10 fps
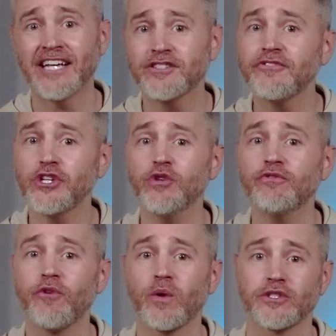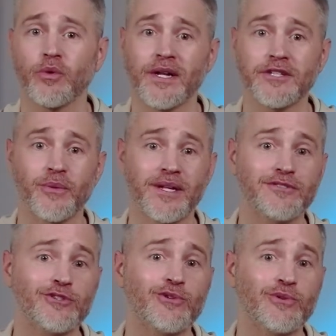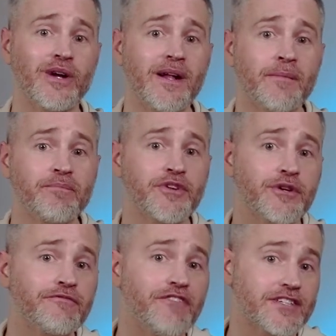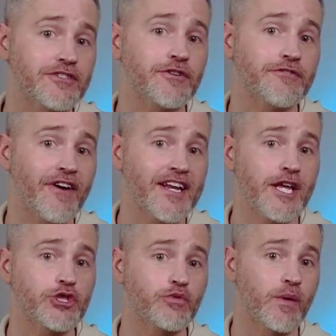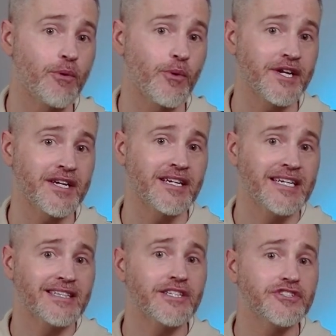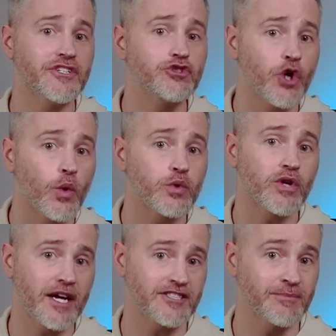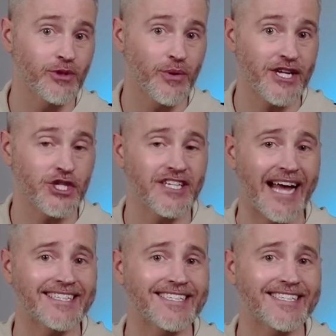as of Q4 2022, their investor financial reporting listed total customer locations at